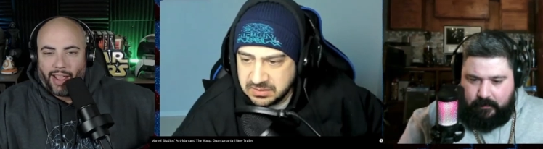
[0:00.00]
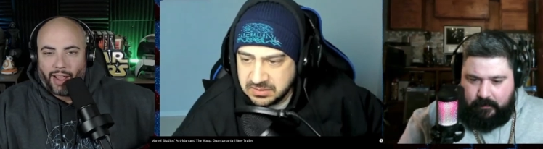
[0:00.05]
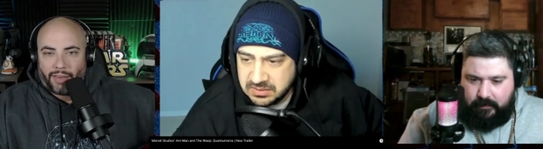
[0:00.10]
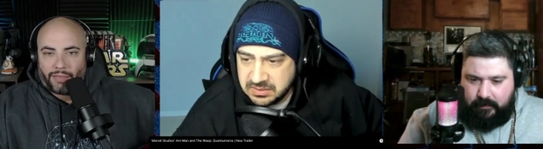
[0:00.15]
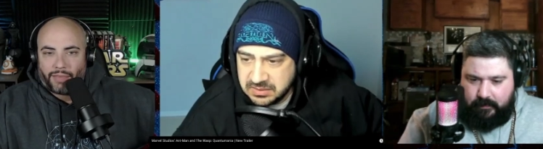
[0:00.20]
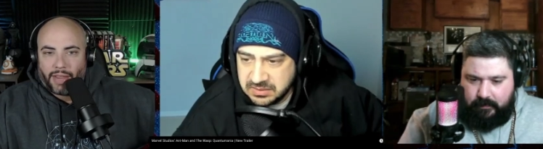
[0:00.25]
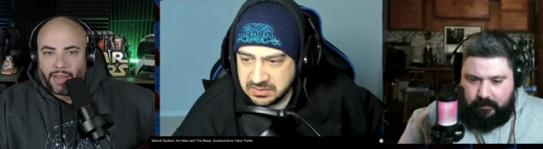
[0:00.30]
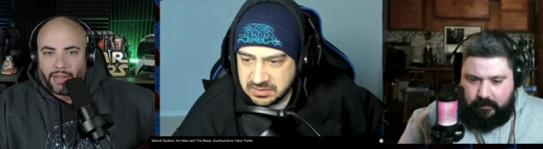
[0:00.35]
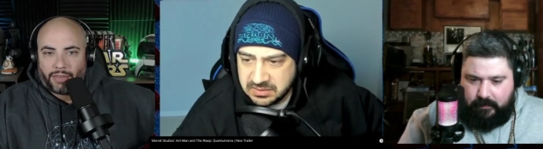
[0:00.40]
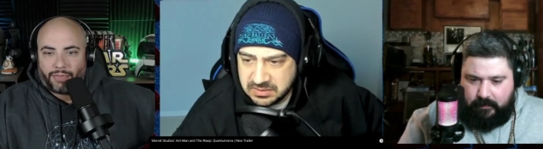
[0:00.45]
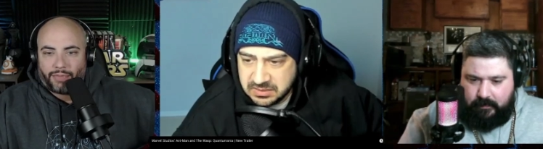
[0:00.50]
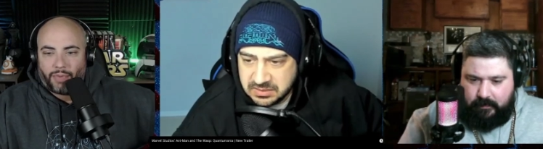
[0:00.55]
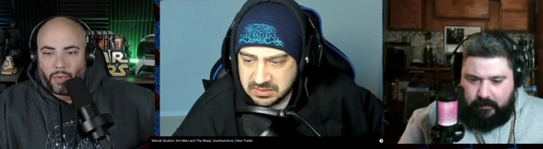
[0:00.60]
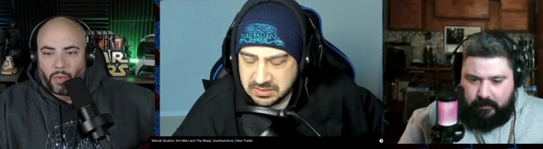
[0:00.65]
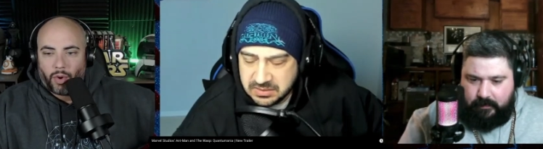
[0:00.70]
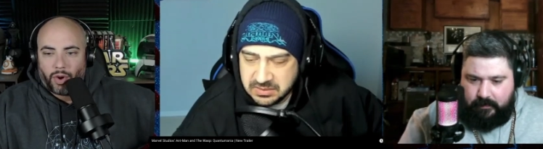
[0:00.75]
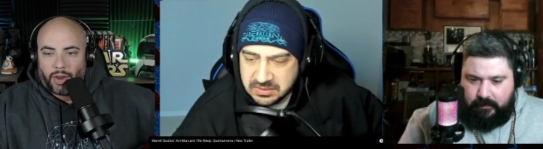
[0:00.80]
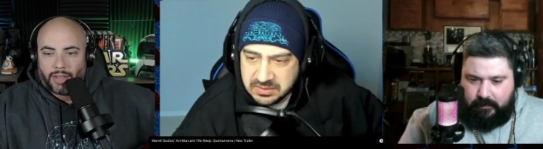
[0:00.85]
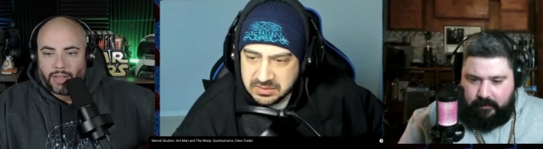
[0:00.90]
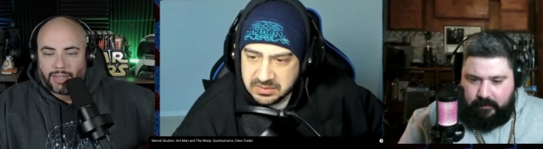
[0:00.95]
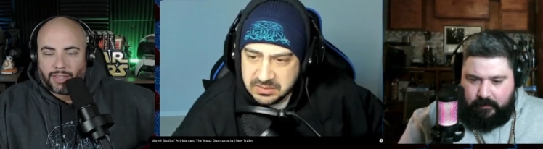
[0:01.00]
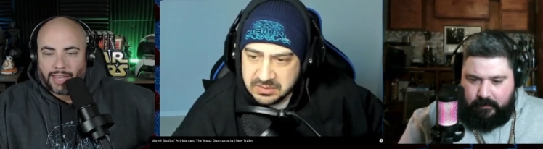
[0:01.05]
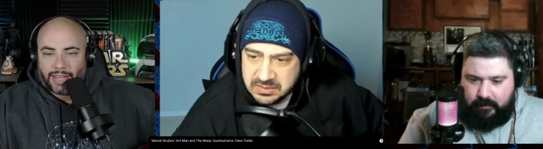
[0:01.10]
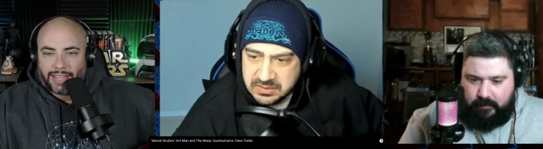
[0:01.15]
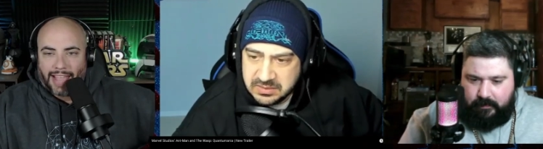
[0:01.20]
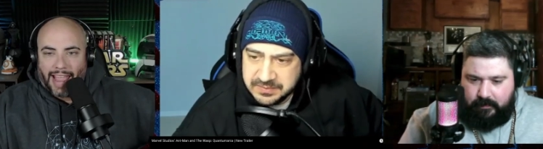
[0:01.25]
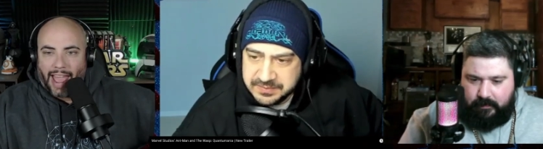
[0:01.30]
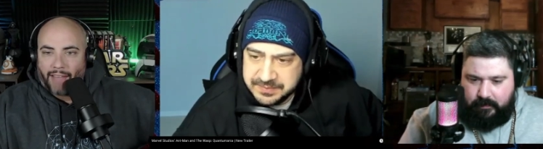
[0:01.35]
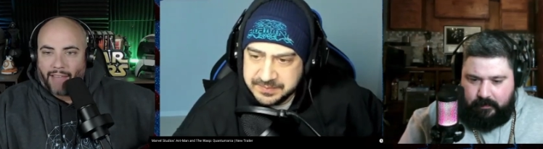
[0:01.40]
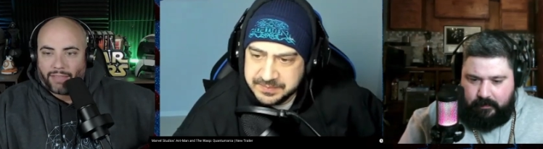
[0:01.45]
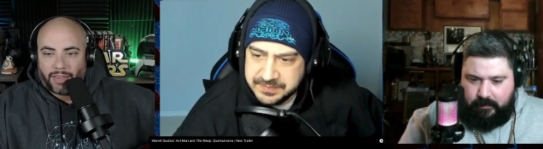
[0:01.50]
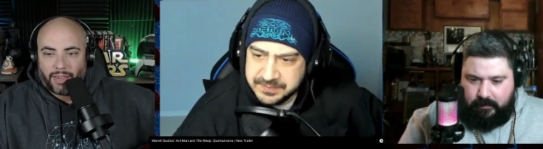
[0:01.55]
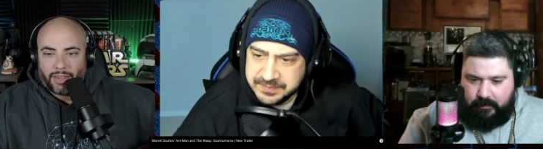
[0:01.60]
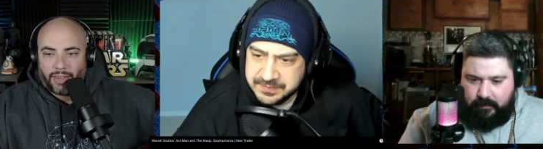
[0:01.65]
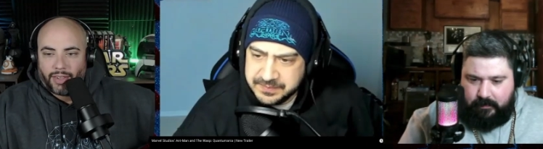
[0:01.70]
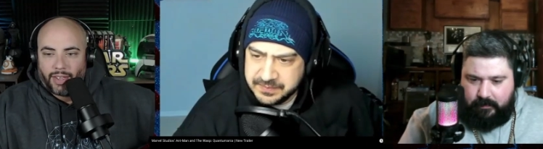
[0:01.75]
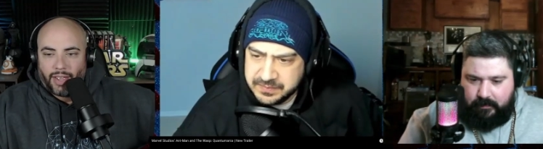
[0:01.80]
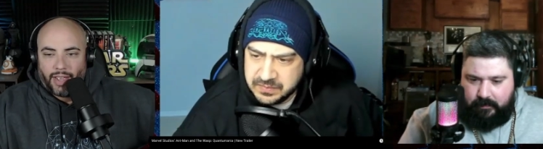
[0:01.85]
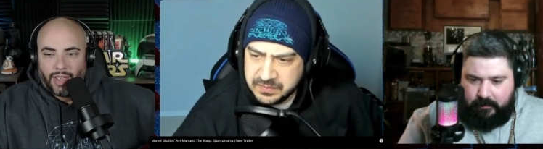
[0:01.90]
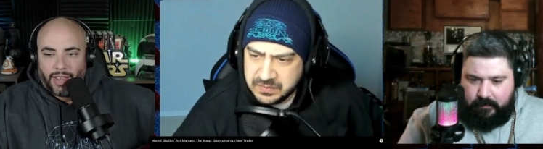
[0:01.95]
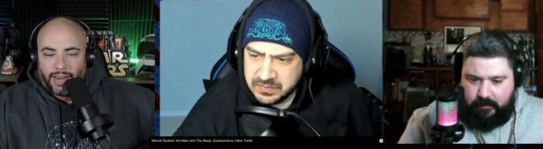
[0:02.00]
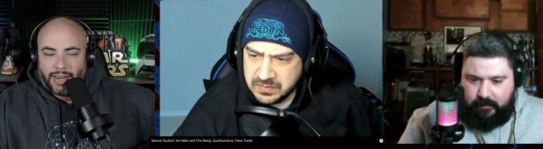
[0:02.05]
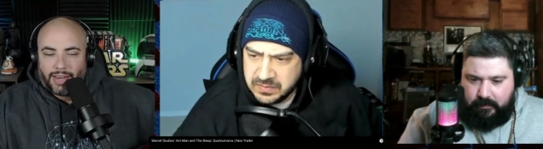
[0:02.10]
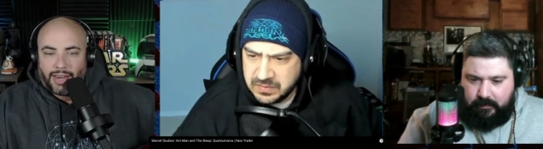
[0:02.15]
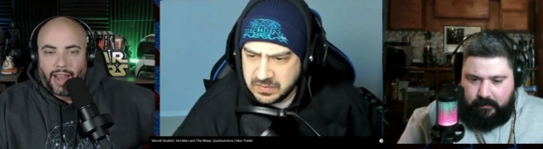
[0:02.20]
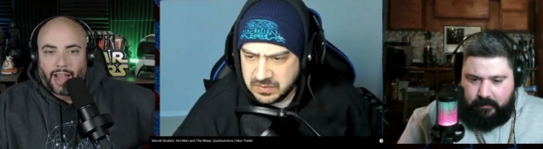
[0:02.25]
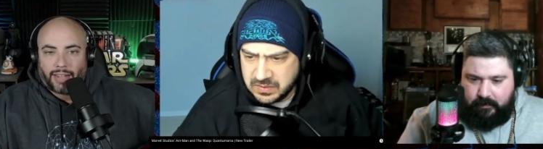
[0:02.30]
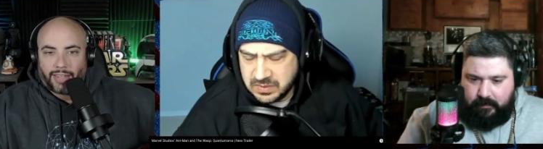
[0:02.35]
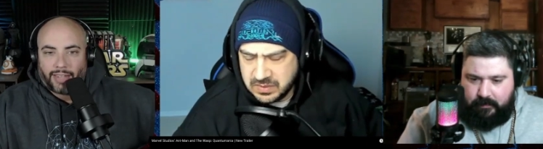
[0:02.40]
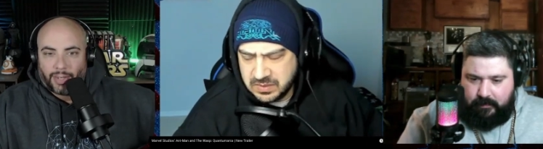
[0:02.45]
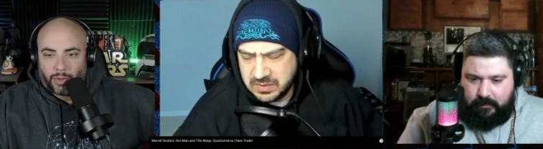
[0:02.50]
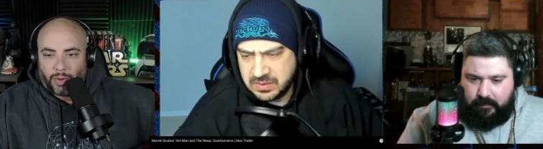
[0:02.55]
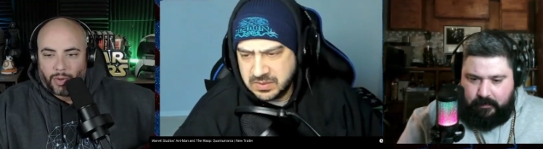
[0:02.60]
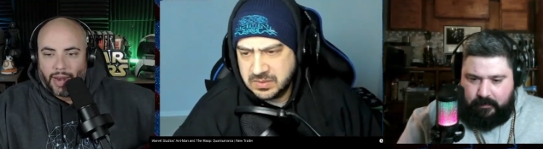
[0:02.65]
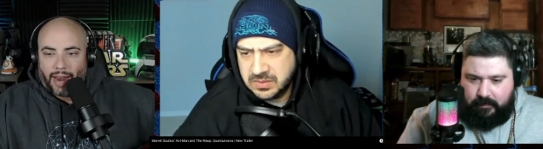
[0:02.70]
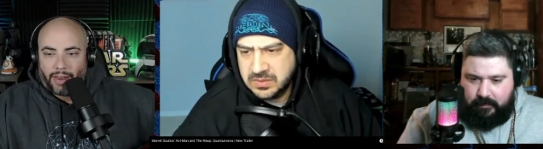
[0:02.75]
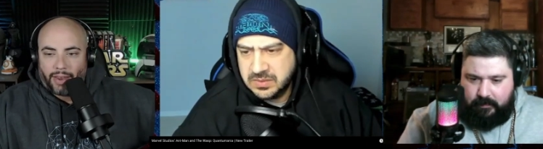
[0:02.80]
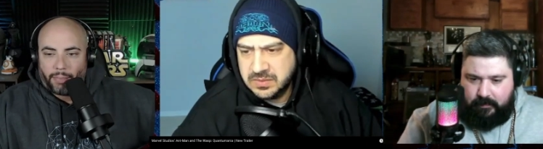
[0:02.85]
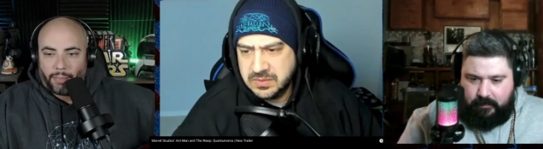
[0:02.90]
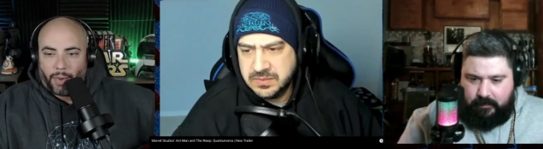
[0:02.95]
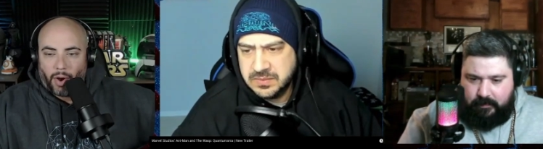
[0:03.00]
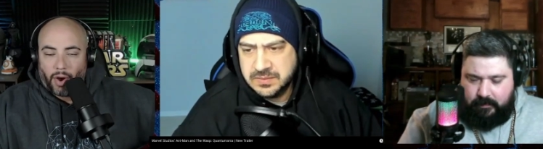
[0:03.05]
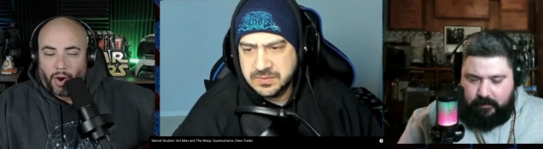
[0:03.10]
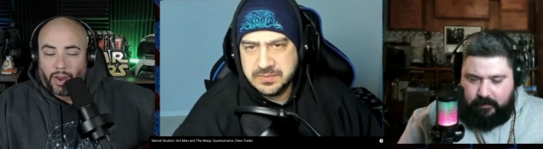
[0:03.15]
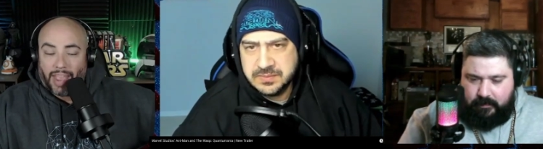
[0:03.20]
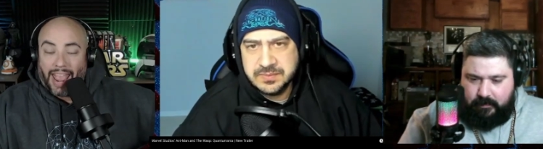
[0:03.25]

Speaker 1: Phase 4, it's like they have to knock this one out of the park,